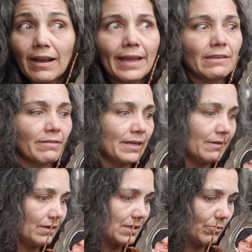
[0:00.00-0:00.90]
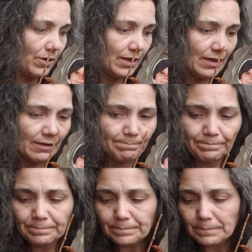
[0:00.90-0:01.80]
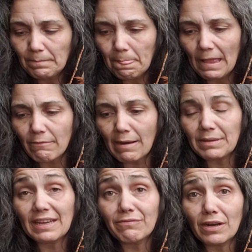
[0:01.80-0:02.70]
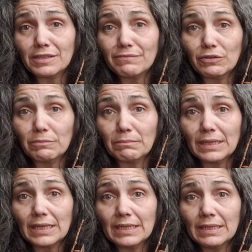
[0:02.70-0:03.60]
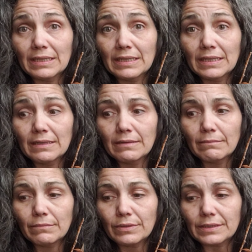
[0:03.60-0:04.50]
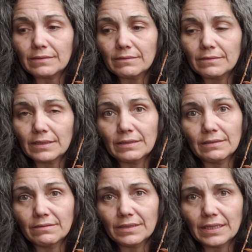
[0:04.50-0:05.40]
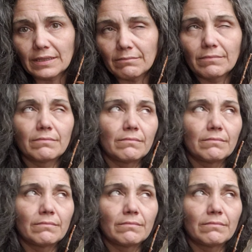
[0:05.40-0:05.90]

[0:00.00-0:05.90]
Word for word: I had to run out this morning and grab the gift cards for my boys. They know they're getting them.